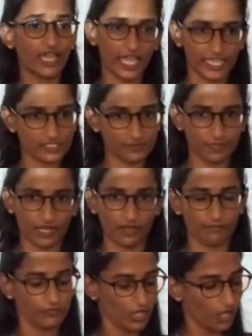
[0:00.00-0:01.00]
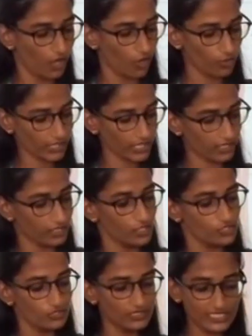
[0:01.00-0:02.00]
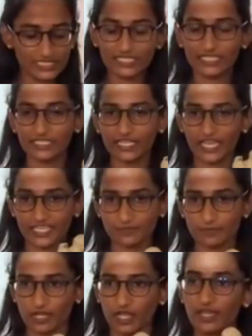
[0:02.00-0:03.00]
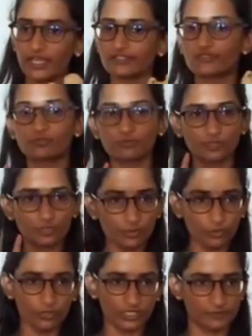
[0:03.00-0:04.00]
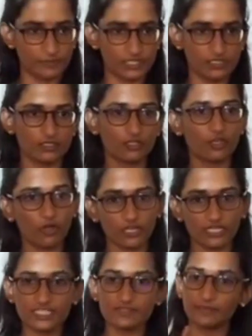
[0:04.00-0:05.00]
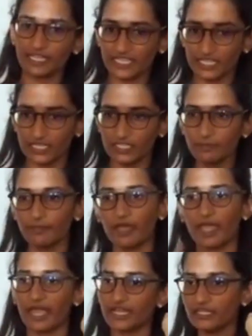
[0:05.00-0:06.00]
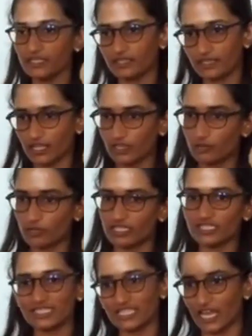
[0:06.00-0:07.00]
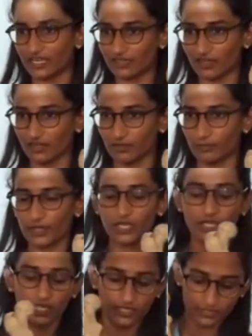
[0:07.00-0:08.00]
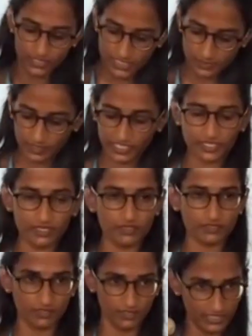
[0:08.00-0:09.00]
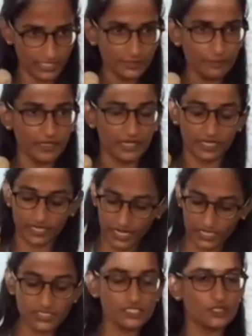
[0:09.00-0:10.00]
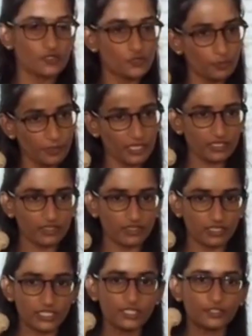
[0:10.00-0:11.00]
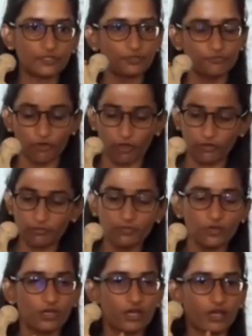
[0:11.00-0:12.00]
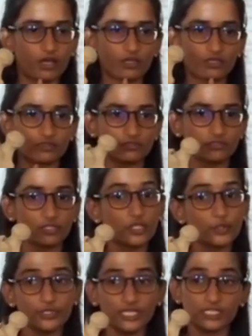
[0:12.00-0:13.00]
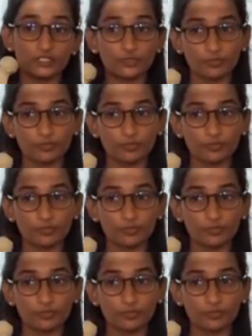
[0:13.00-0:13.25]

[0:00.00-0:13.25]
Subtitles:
aspera. Okay, so this linea aspera has two lips called as medial lip, and another one is lateral lip. This medial lip runs superiorly to form gluteal